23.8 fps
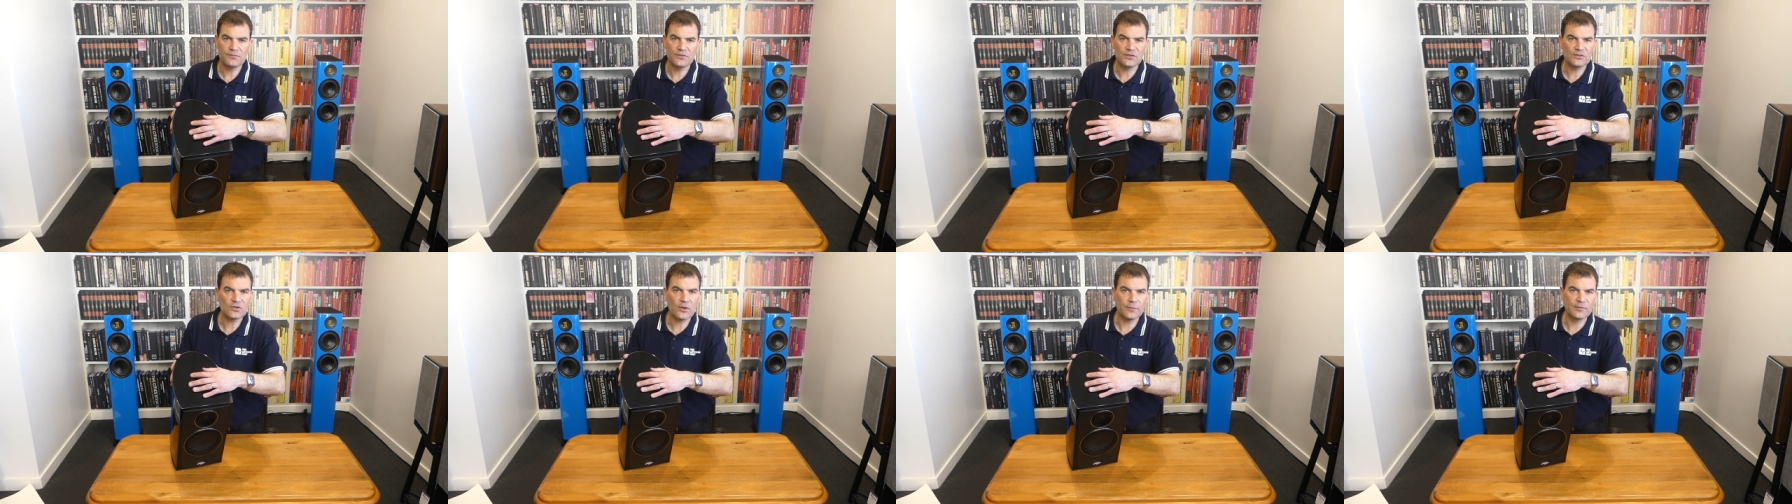
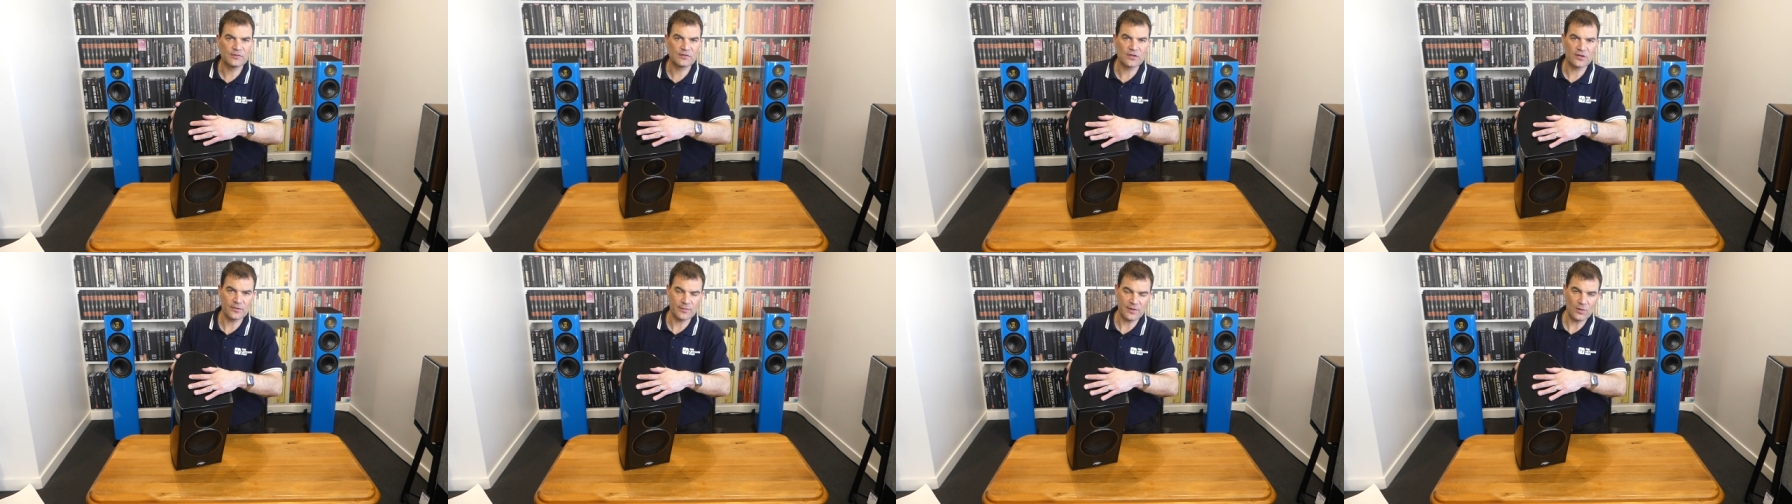the top is
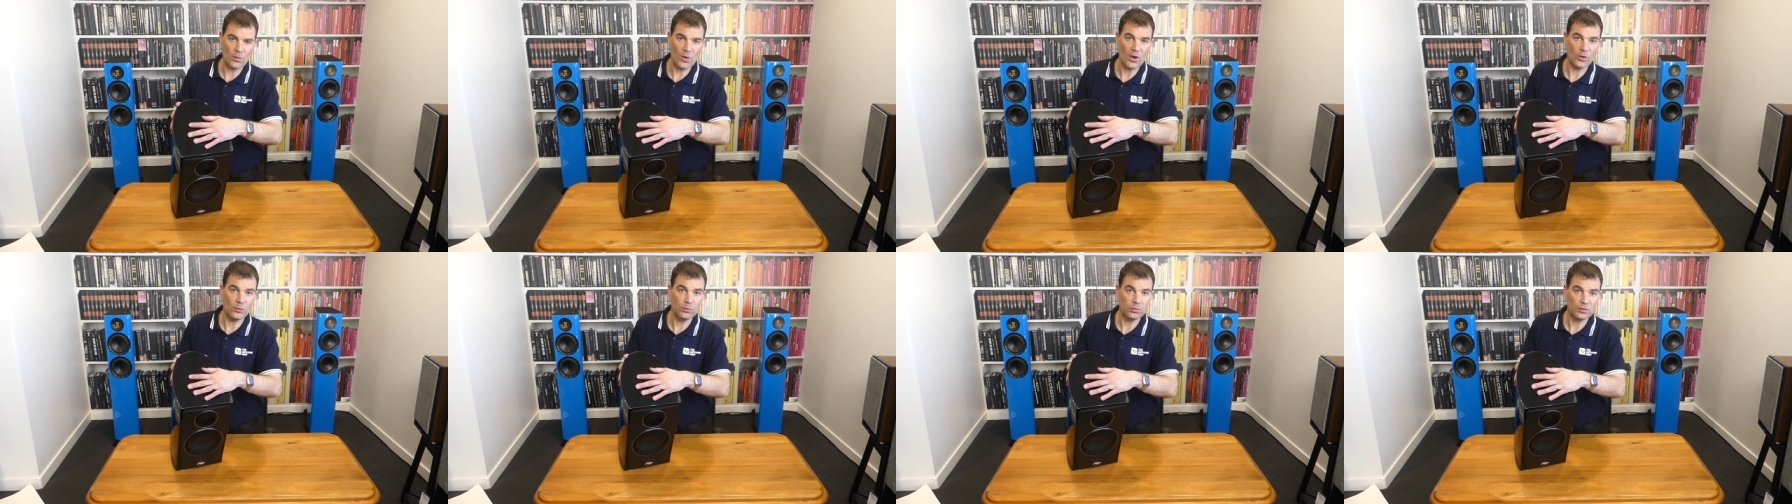going to be
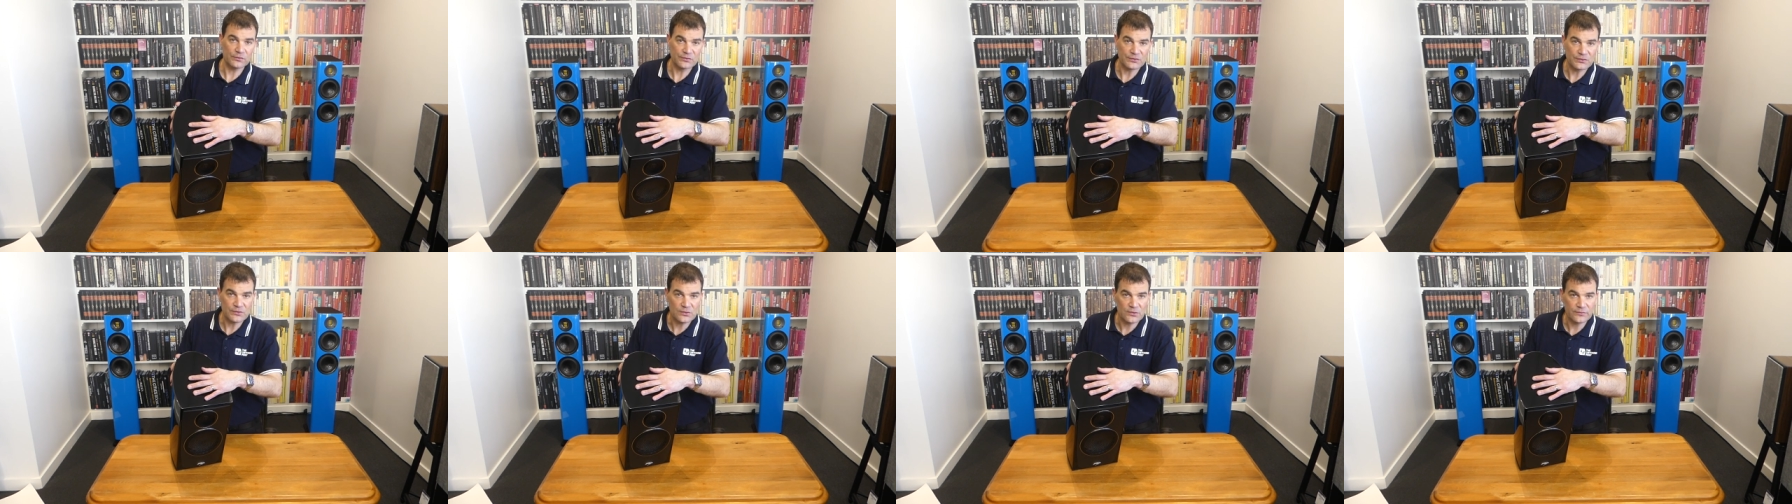well
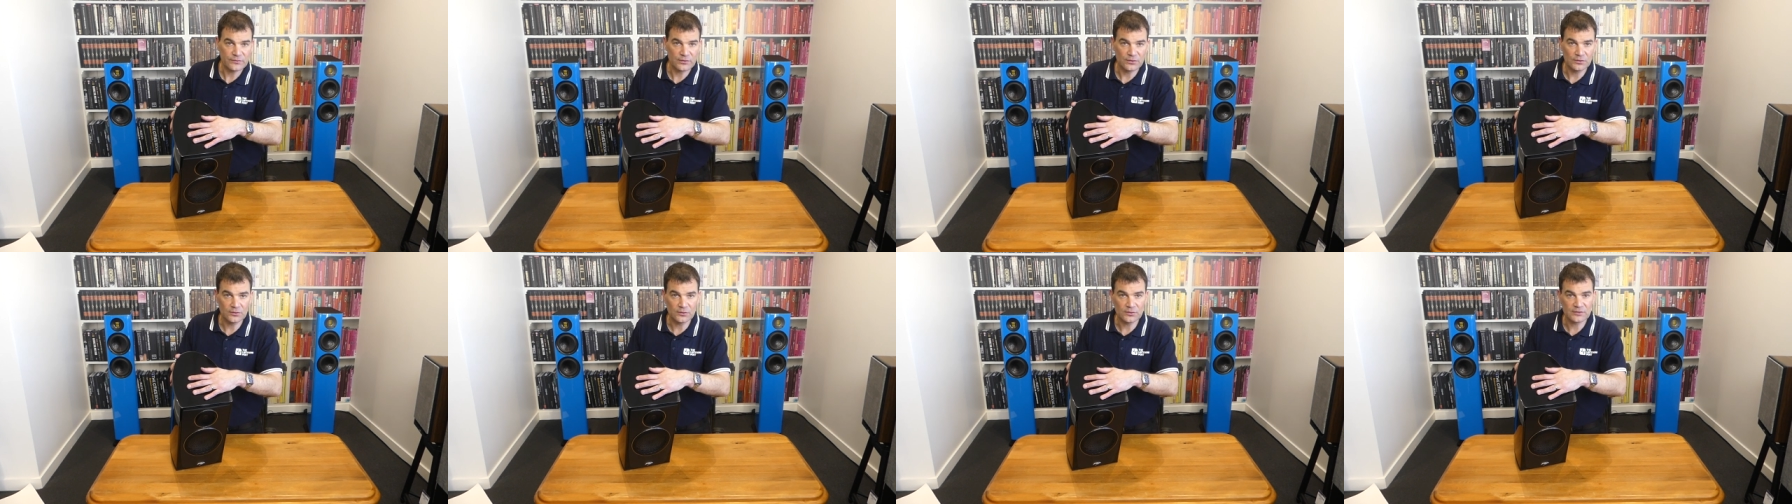preserved
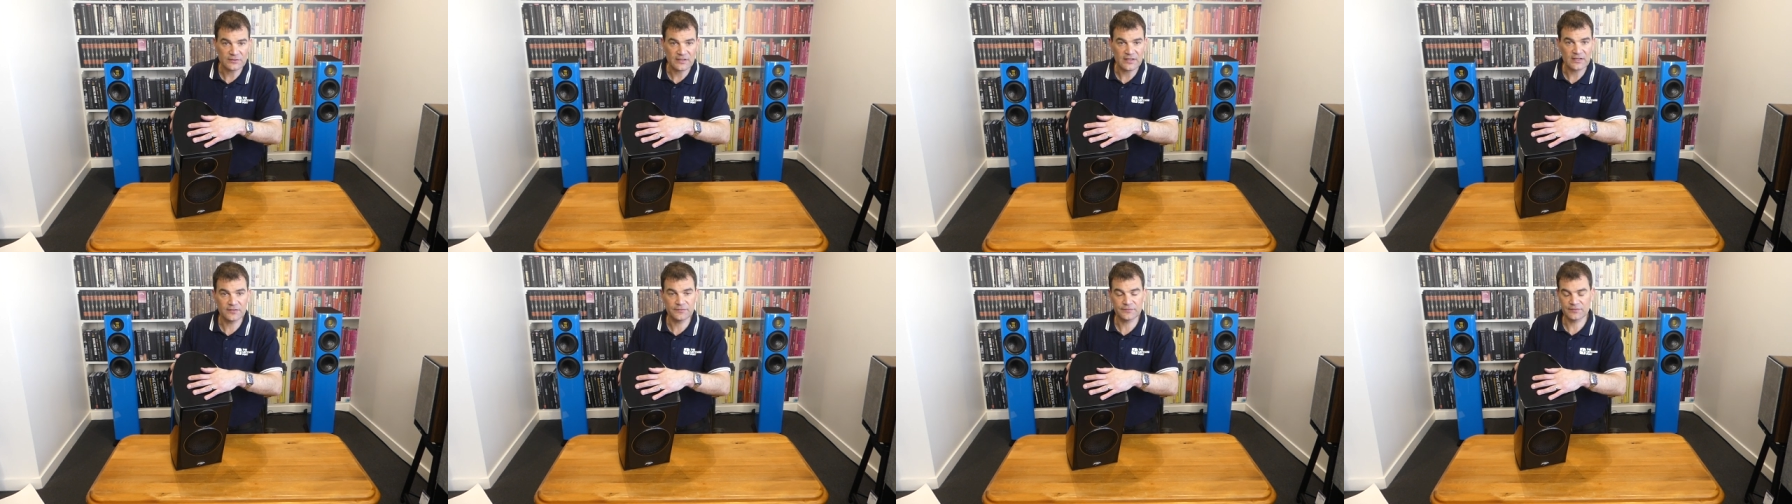and looked
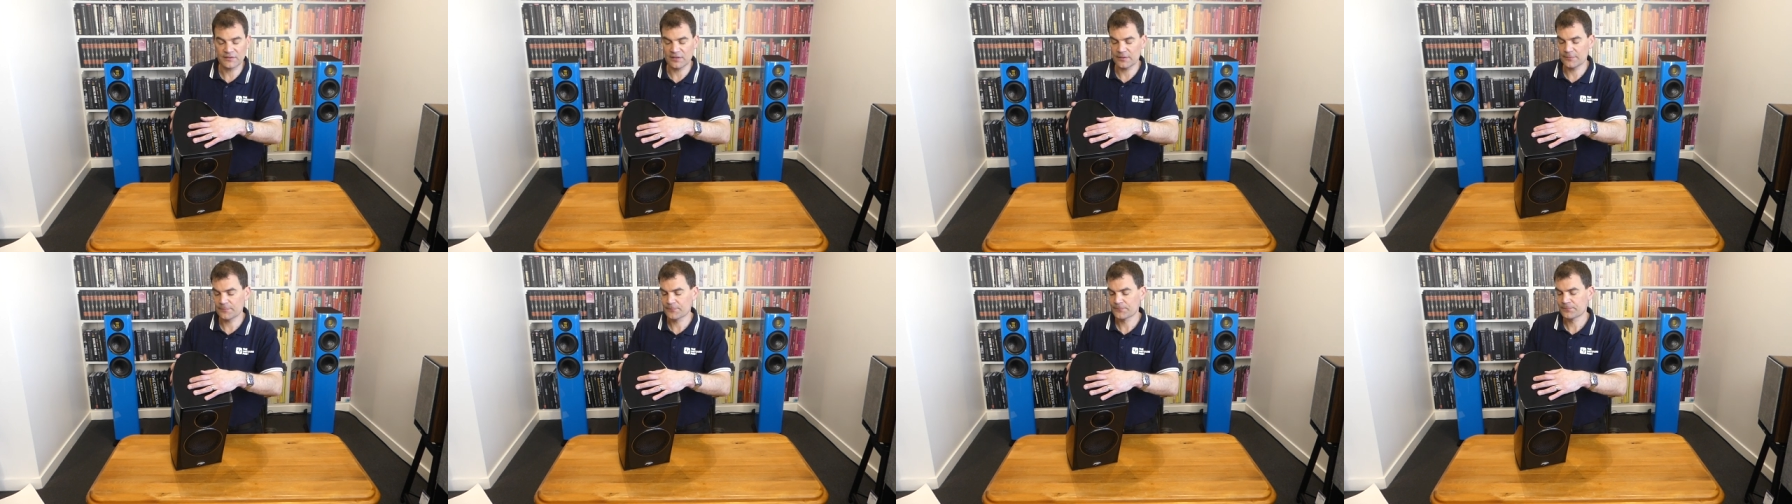after